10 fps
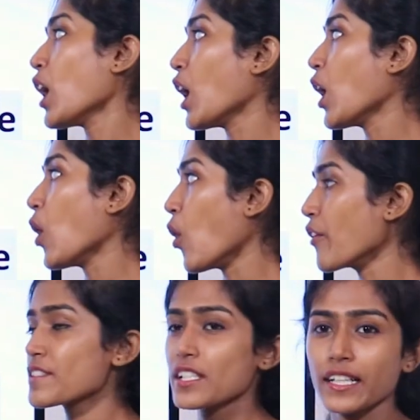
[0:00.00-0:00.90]

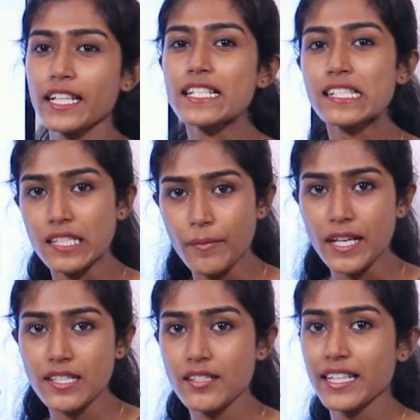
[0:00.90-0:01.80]
of certain
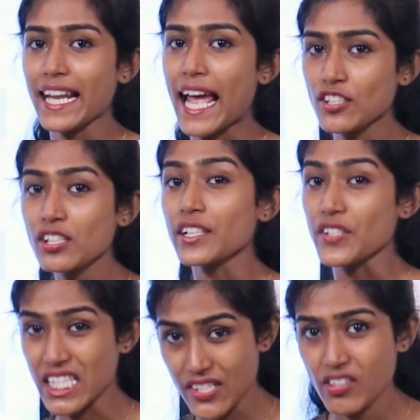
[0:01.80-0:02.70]
disturbances can actually
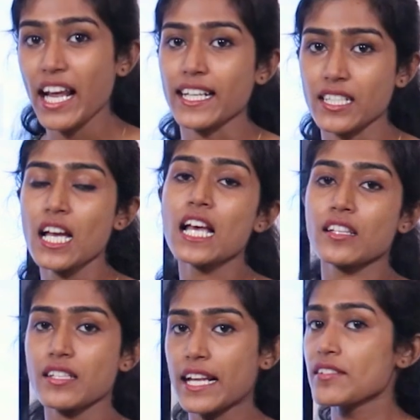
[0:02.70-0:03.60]
distract
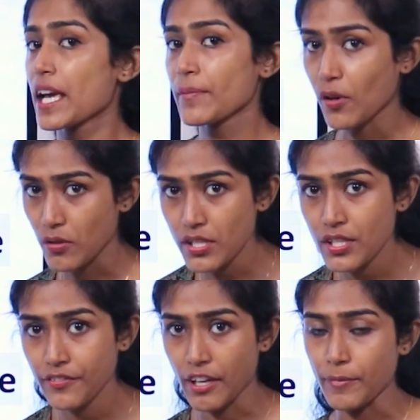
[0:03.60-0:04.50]
this entire
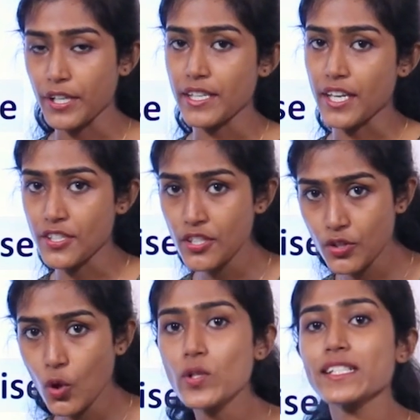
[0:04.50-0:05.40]
process of communication.
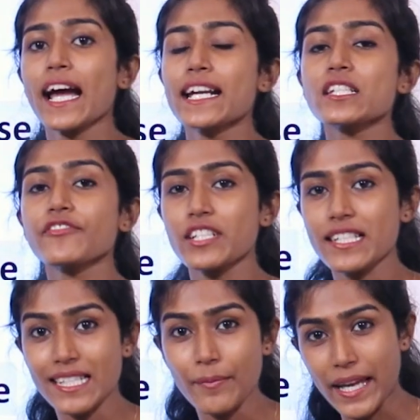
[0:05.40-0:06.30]
Those kinds of
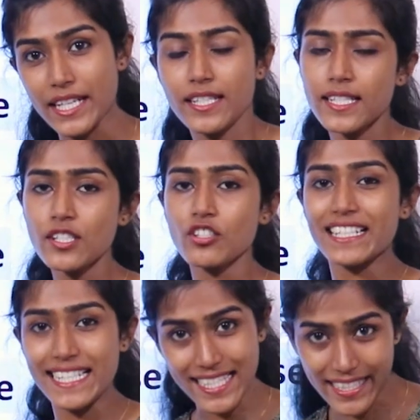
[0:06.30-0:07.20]
disturbances or
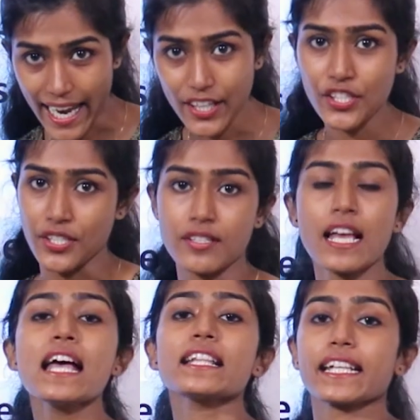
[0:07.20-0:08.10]
distractions
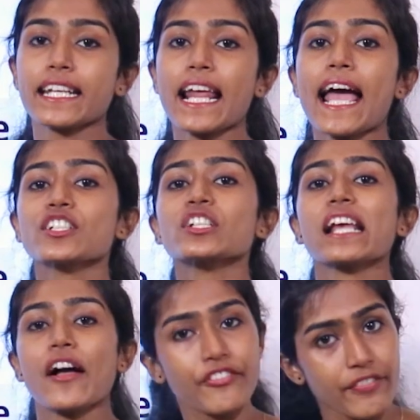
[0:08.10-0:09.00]
that can
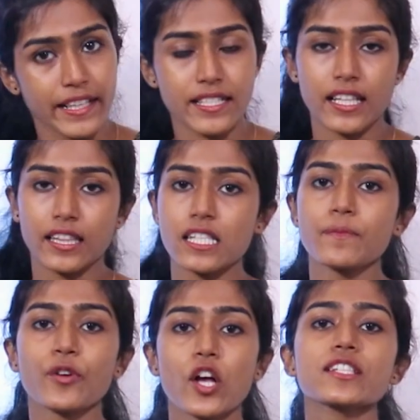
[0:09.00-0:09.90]
actually affect
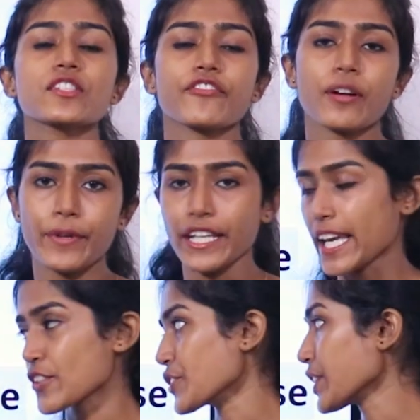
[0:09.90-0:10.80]
this process of
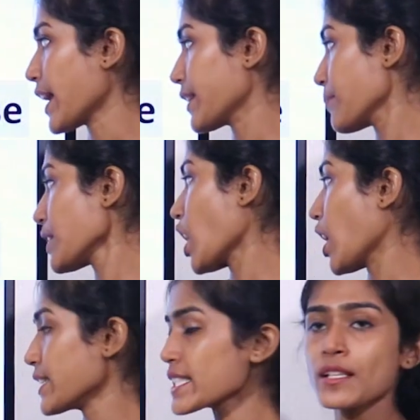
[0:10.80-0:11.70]
communication can be
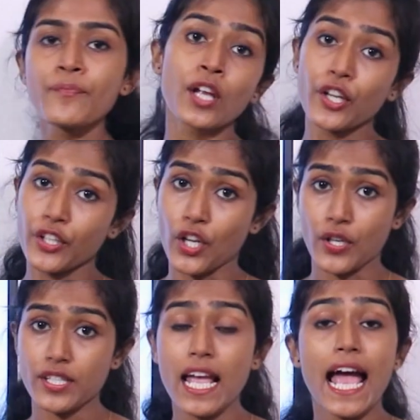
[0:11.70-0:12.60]
called as
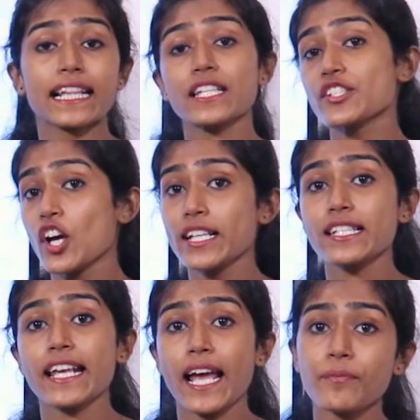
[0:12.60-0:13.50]
noise. And this
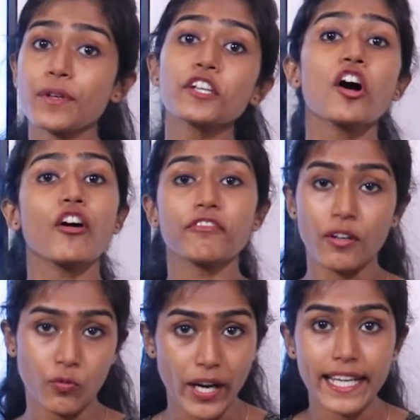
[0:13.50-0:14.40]
noise can be of
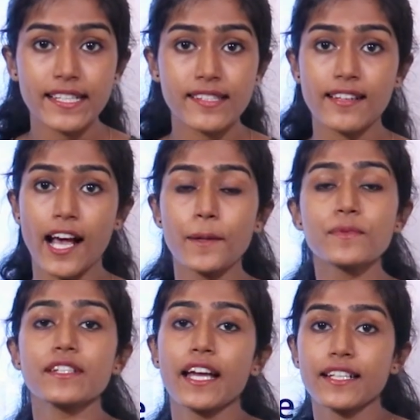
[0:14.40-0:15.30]
various
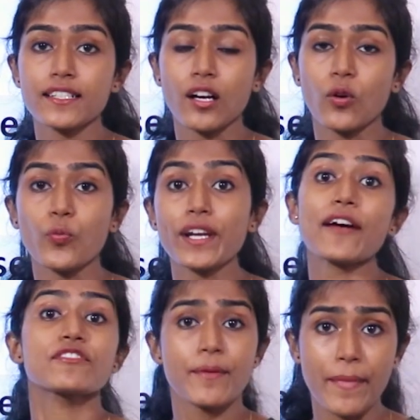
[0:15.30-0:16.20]
types. That we
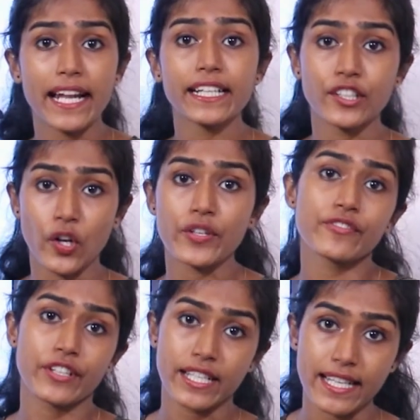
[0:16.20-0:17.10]
have semantic
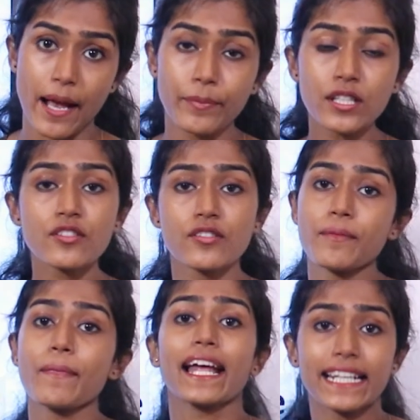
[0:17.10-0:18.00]
noise, for example. So
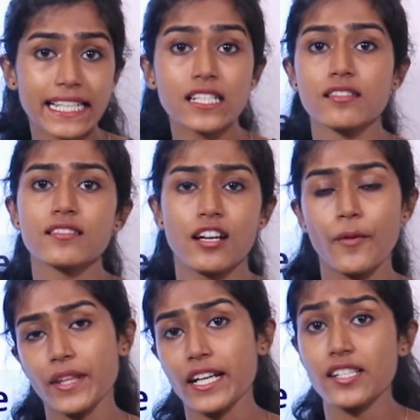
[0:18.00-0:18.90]
semantic is a
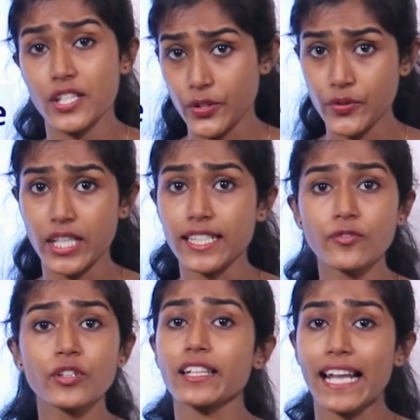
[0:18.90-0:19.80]
term that is
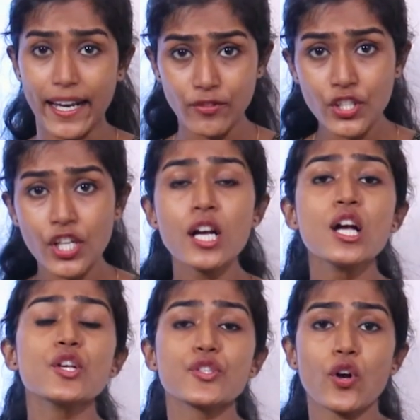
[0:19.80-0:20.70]
associated with language.
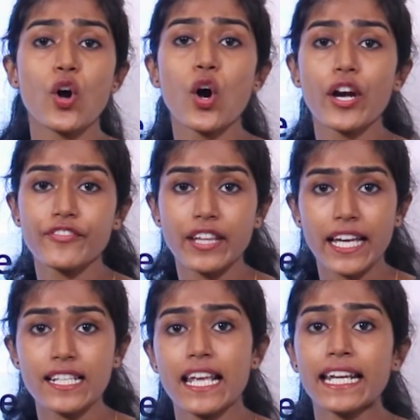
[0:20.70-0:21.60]
So if
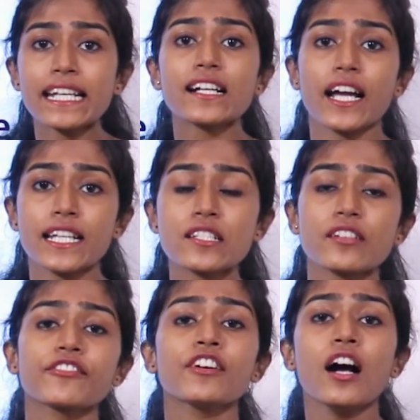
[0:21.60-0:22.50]
there is any kind
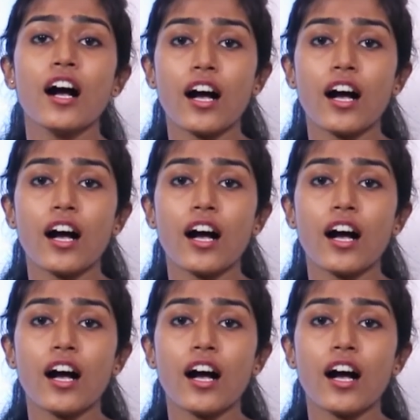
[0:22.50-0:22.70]
of